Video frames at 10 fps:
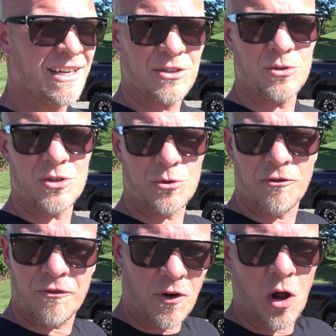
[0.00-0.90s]
you
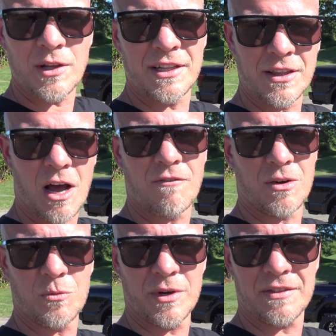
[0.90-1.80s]
fall in
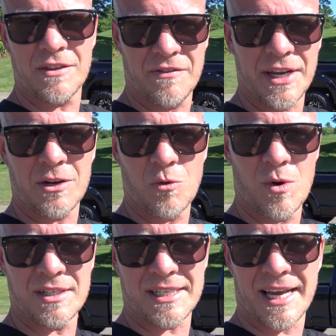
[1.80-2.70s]
love with the vehicle
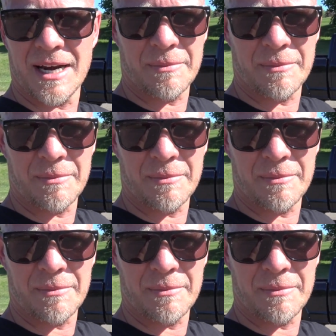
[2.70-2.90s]
once again.